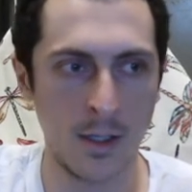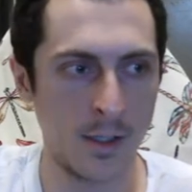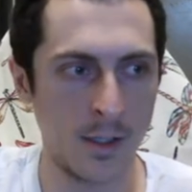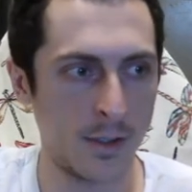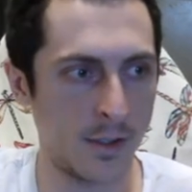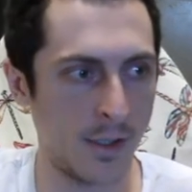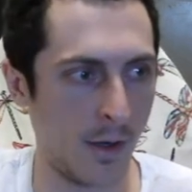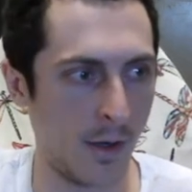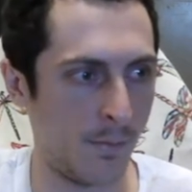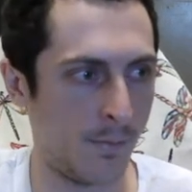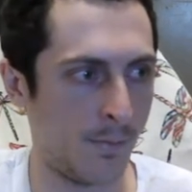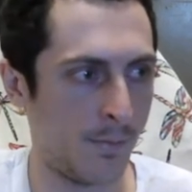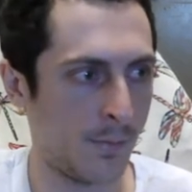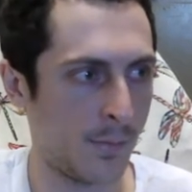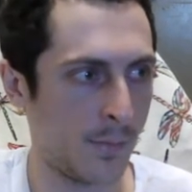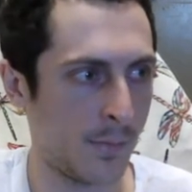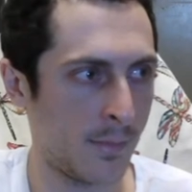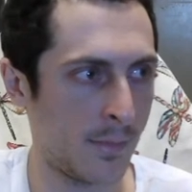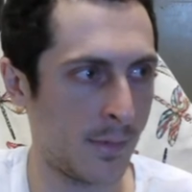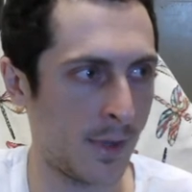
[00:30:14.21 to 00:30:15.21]
So
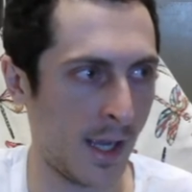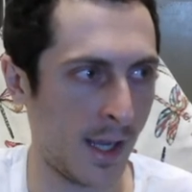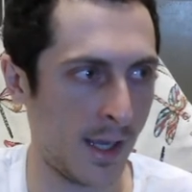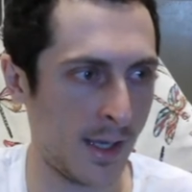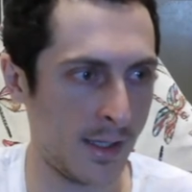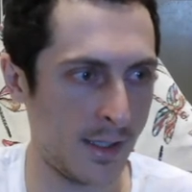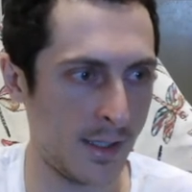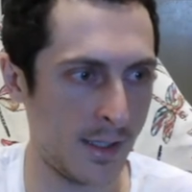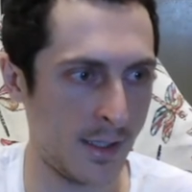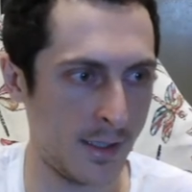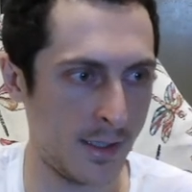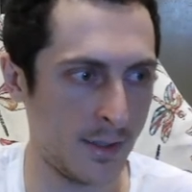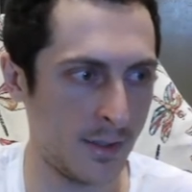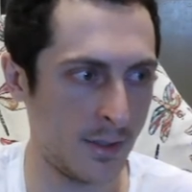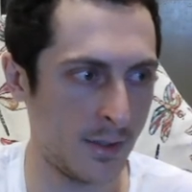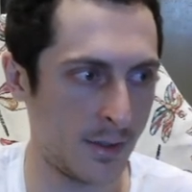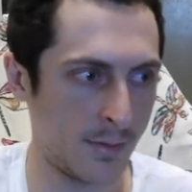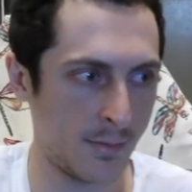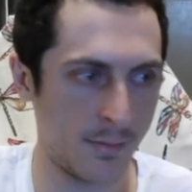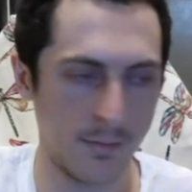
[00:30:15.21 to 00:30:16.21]
that
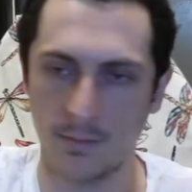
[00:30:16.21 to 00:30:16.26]
is